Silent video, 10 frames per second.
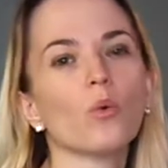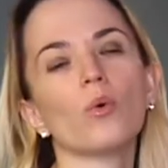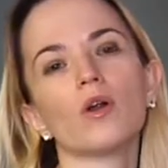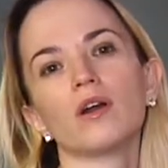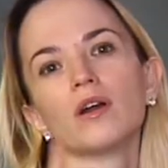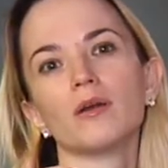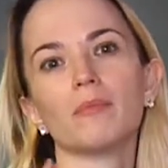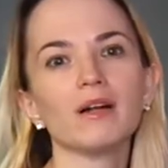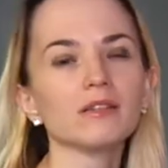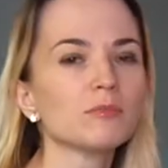or
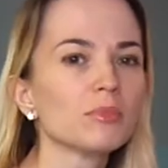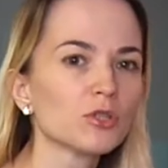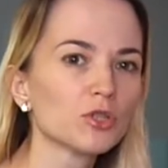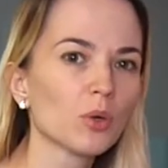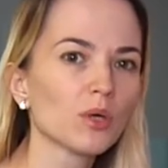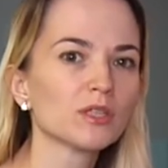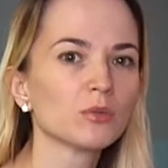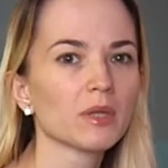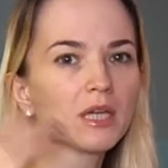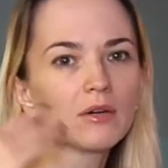multiple choice
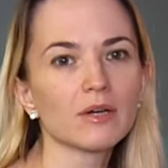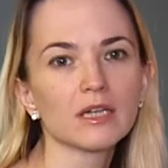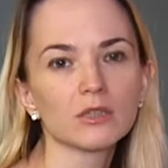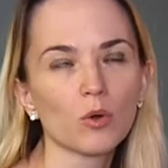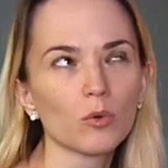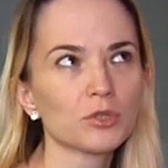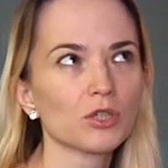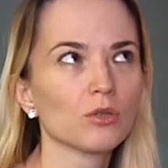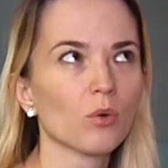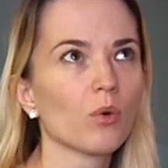with the correct option